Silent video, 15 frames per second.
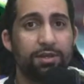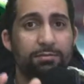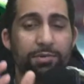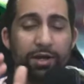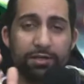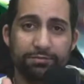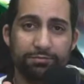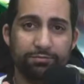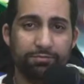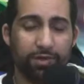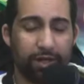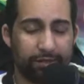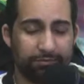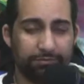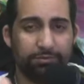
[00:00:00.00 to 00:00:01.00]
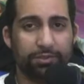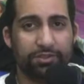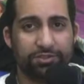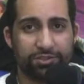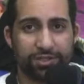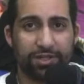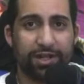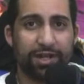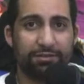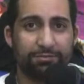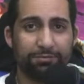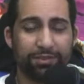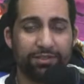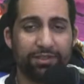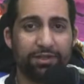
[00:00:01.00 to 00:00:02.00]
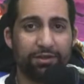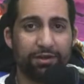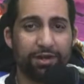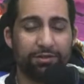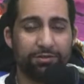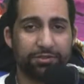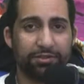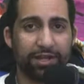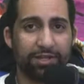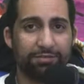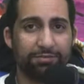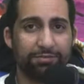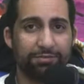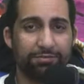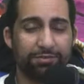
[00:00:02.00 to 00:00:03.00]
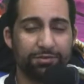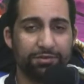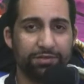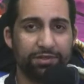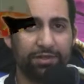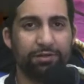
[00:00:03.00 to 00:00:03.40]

But let's check out what the hero art looks like through the video.